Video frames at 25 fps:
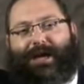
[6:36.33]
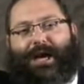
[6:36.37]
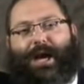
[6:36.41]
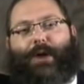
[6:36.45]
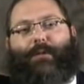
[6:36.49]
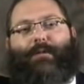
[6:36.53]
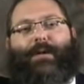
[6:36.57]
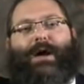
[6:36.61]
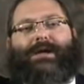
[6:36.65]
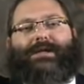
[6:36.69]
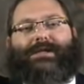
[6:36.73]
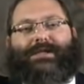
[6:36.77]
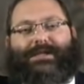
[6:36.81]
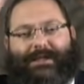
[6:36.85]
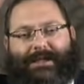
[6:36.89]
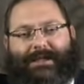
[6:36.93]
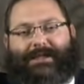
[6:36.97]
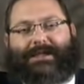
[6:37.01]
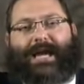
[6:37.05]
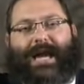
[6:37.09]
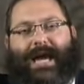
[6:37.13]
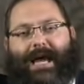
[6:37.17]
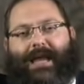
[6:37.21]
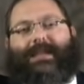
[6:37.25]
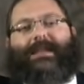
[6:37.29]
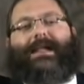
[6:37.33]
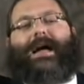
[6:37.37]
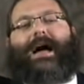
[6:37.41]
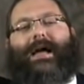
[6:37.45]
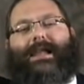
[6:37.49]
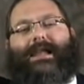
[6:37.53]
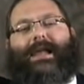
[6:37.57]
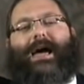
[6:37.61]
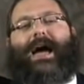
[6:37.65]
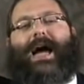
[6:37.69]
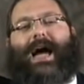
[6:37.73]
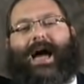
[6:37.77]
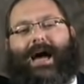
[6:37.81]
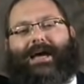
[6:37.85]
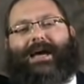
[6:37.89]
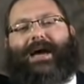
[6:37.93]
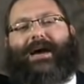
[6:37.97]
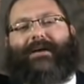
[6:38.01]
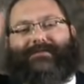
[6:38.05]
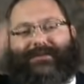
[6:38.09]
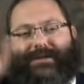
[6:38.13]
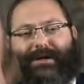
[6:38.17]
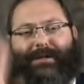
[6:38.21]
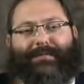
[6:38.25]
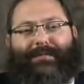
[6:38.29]
He raises his hand. I
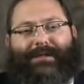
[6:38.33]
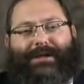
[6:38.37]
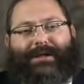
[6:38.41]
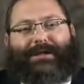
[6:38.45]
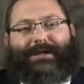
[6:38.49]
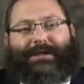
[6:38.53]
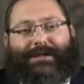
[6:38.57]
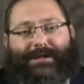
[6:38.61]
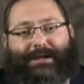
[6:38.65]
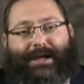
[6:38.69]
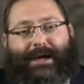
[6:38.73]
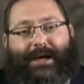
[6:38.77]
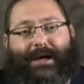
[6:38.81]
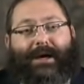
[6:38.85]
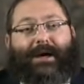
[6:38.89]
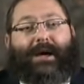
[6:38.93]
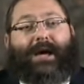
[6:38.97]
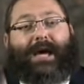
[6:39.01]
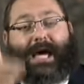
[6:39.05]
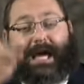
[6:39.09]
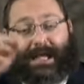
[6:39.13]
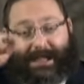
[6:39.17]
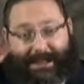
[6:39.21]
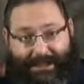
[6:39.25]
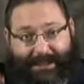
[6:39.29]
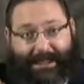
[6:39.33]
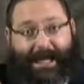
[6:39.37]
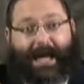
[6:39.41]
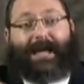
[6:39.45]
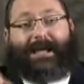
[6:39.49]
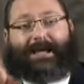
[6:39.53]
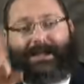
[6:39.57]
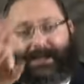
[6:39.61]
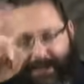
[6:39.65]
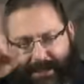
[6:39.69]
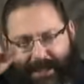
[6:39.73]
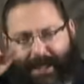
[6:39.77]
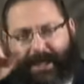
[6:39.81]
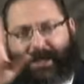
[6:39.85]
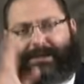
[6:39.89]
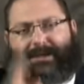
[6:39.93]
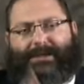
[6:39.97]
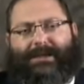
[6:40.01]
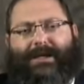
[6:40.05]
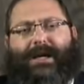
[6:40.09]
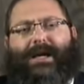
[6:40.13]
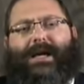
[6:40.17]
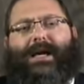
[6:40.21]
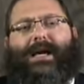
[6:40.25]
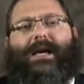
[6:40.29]
have something to say. It's nice, yes.
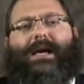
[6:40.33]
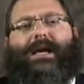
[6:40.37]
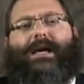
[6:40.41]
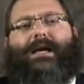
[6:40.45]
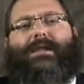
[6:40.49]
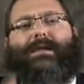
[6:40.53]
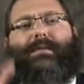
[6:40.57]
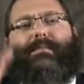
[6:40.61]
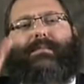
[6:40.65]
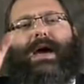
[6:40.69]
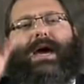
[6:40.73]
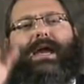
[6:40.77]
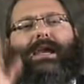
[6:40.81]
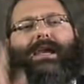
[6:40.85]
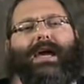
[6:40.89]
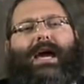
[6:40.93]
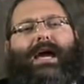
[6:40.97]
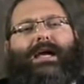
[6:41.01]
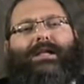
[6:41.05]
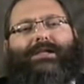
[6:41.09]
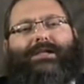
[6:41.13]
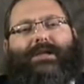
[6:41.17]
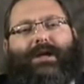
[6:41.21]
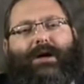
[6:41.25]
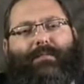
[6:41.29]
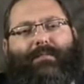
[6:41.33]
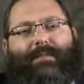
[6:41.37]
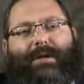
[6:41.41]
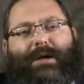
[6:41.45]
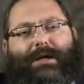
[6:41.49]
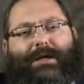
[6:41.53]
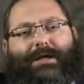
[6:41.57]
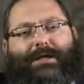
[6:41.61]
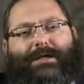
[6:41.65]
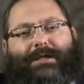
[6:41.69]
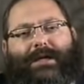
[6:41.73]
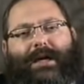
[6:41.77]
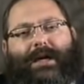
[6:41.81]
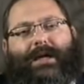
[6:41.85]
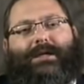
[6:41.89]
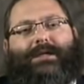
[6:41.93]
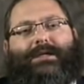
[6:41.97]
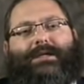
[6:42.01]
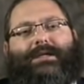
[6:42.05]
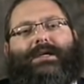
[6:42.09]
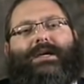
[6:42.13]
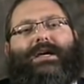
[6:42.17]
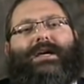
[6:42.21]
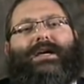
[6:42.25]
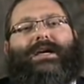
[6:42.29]
The man gets up and he
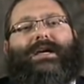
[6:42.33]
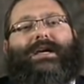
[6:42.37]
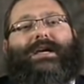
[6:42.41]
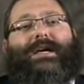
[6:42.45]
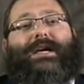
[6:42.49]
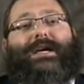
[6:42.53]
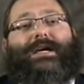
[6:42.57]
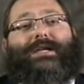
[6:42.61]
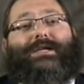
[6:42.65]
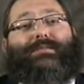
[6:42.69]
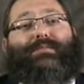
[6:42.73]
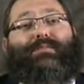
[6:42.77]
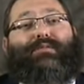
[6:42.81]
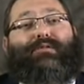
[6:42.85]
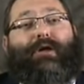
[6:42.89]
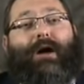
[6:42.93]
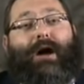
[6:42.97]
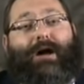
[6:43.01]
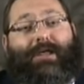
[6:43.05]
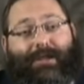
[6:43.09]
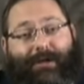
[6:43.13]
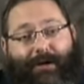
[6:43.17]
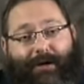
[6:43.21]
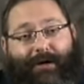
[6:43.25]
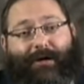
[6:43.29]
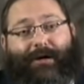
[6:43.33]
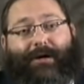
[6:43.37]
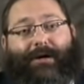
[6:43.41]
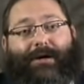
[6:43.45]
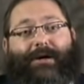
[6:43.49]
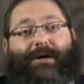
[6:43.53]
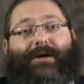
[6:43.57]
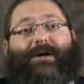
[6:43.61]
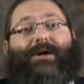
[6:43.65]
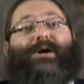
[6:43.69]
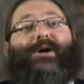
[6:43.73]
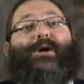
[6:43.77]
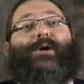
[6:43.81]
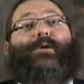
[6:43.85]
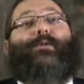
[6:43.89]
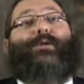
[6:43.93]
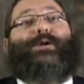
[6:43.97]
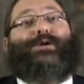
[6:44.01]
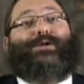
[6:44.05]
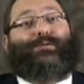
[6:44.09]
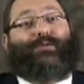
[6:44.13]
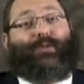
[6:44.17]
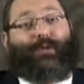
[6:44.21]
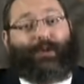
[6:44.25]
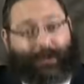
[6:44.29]
says, his brother
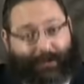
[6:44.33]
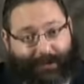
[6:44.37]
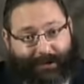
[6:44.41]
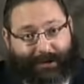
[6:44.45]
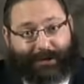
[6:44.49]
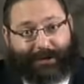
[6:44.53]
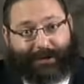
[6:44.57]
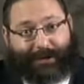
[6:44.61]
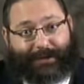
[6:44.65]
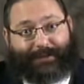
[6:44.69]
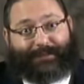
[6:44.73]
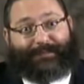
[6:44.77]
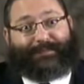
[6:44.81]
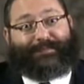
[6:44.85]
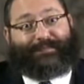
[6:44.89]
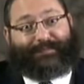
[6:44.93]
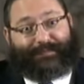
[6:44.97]
was worse.